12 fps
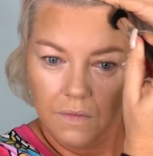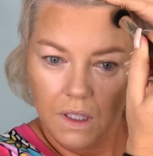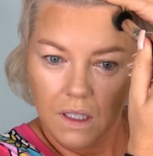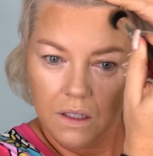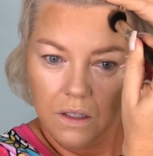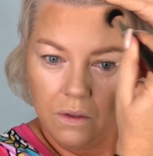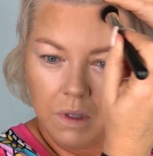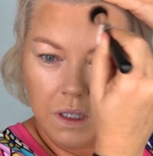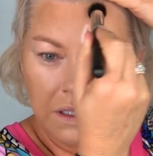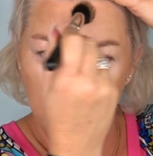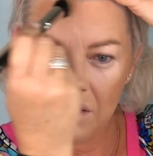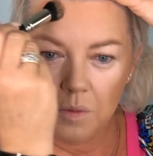I do want a
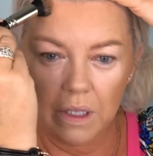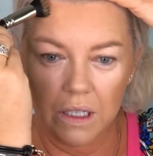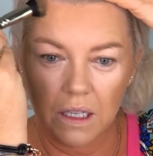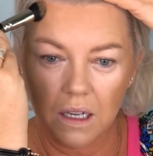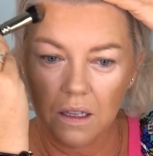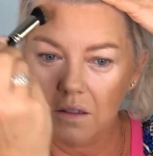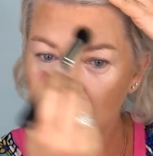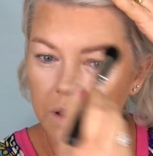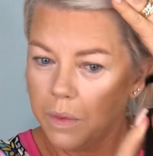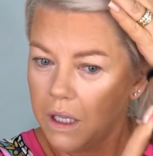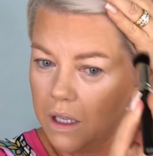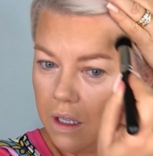little bit of colour
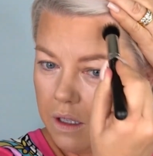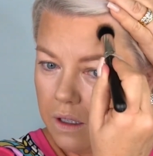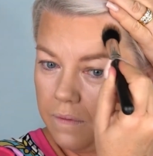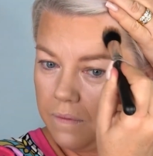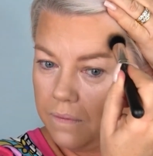up here.